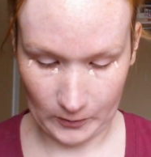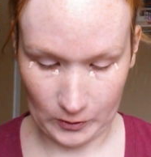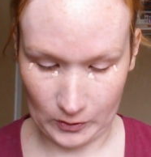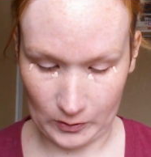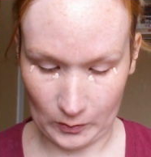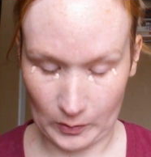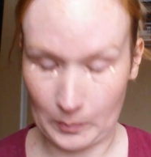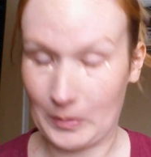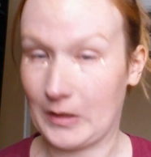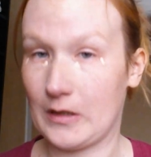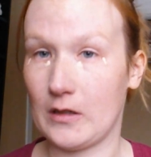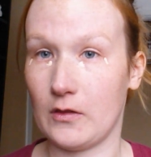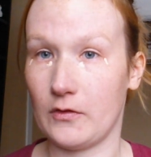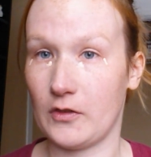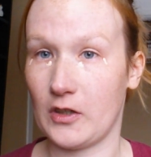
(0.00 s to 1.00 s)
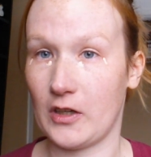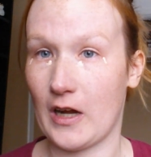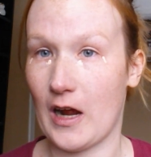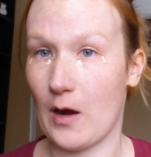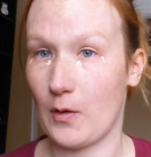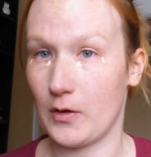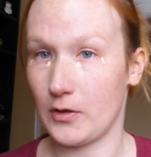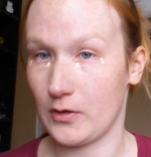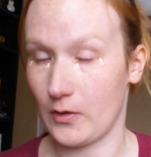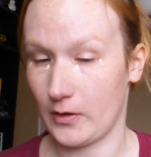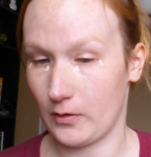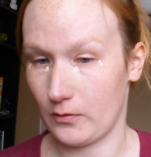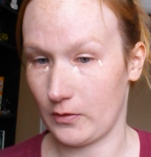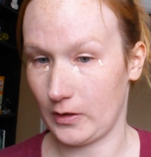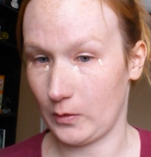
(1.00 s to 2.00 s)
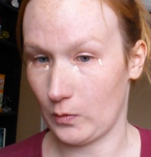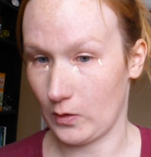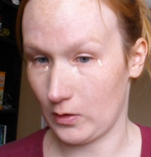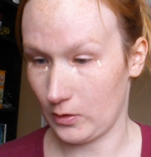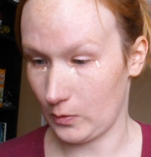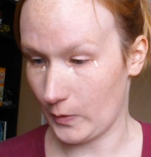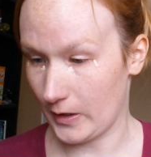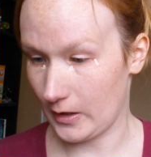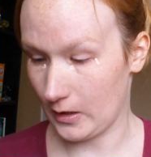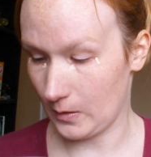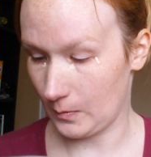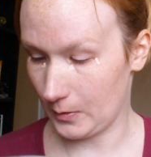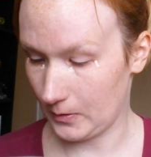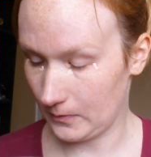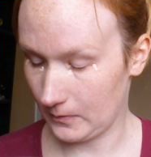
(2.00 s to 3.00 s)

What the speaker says: She's only been down for an hour, so I don't really want her to wake up.